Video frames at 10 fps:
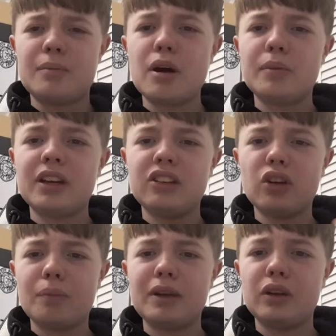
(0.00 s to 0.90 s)
at the moment have
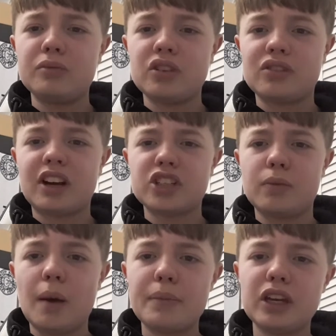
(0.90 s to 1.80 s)
not been up to scratch,
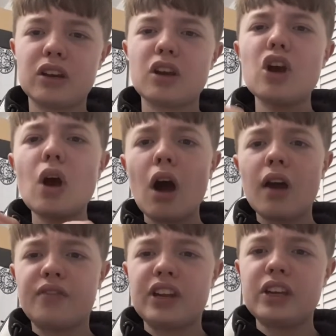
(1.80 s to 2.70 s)
in my opinion.
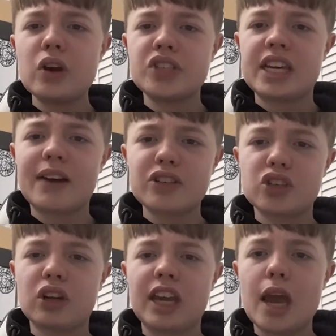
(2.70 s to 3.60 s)
Hopefully Ayoze can have a
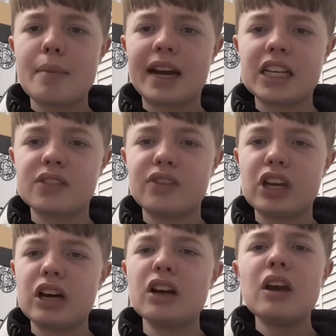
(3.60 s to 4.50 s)
solid game against
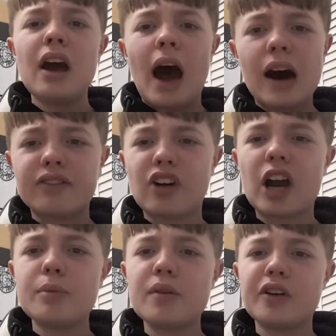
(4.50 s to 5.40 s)
Villa. And
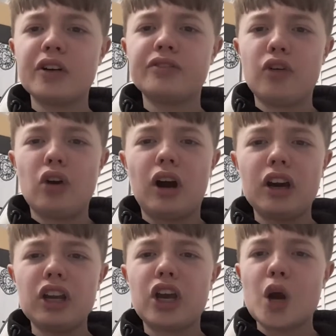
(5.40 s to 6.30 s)
finally, moving up front, I'm
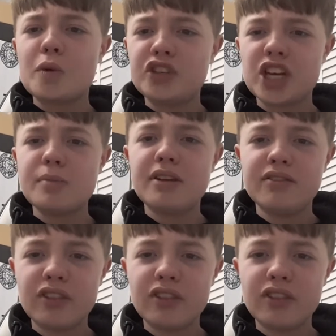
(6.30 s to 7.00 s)
going to go with Jamie